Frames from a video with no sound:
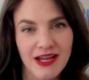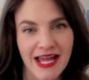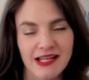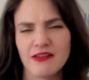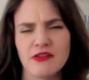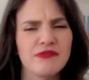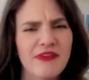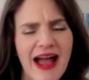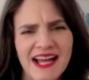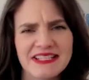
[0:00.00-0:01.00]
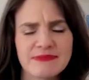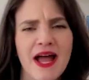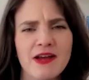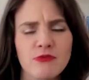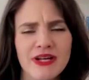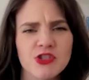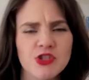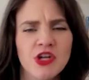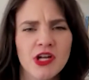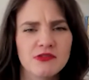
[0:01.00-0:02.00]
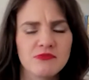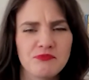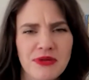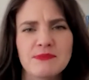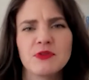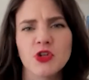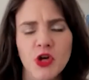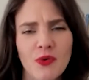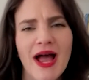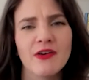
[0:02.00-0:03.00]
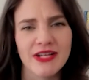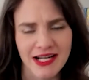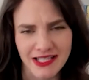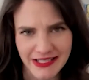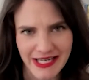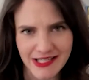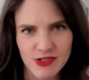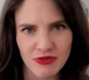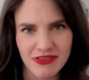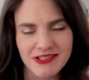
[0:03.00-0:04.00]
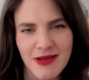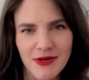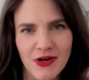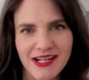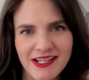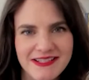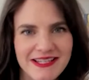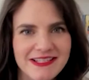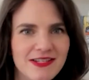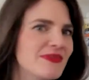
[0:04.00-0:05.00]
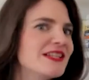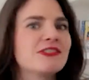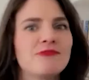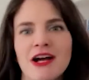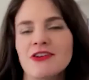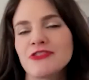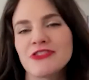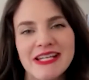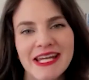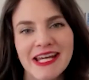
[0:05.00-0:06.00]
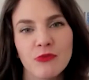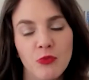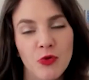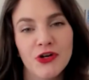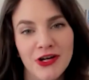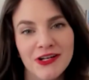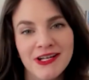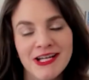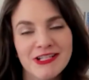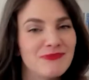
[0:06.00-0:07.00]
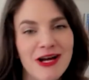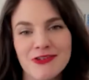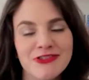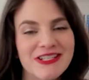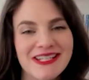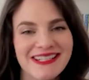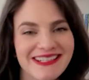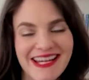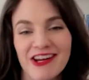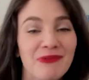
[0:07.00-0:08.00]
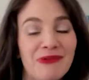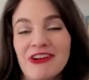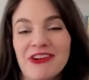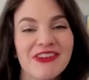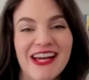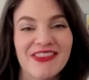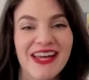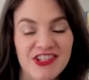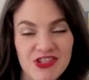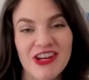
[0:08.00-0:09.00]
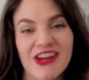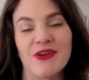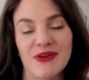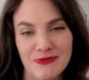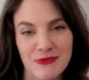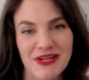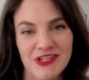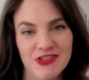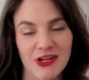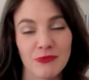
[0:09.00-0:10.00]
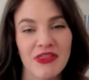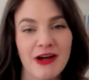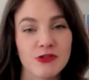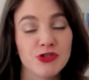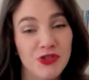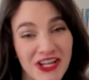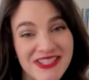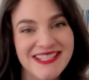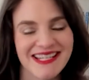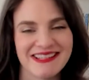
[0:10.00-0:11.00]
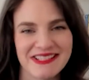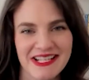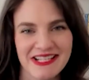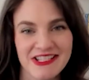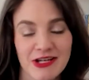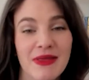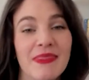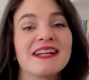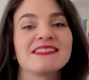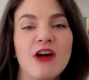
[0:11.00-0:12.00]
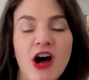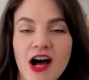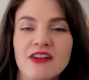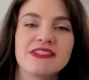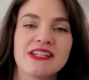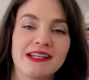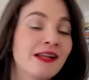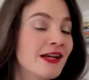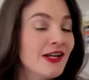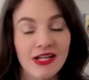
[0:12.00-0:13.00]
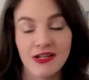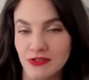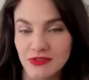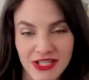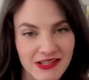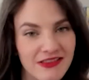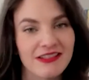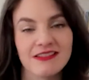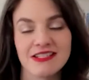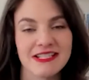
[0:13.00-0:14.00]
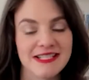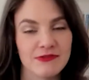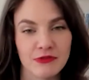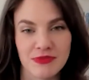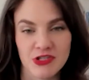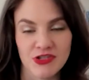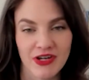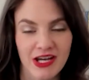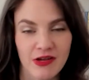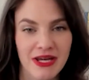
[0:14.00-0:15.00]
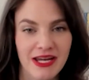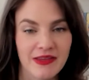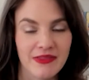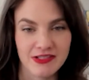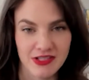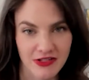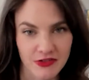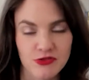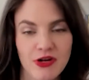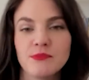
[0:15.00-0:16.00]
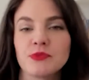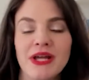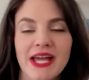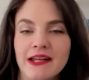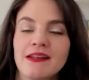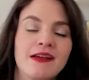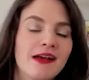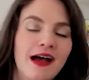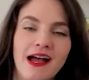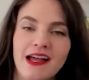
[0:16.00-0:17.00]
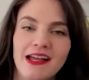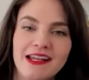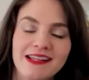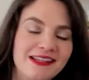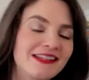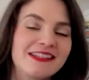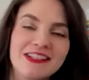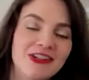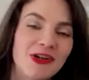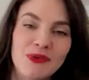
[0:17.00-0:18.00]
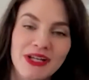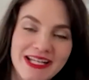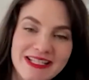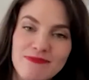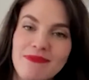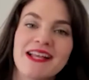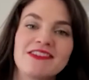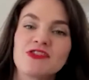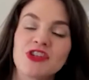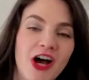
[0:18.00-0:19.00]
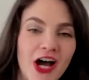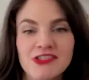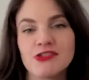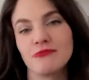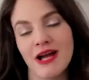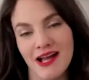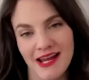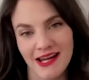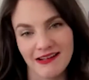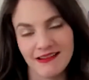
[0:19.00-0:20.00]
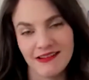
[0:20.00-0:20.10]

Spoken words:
and the facts by which people go out and engage with the democratic system, then democracy can't work. Democracy can't work without that shared information, without trust in the system. And that's often, if you look at the disinformation campaign that Donald Trump ran, it is meant to undermine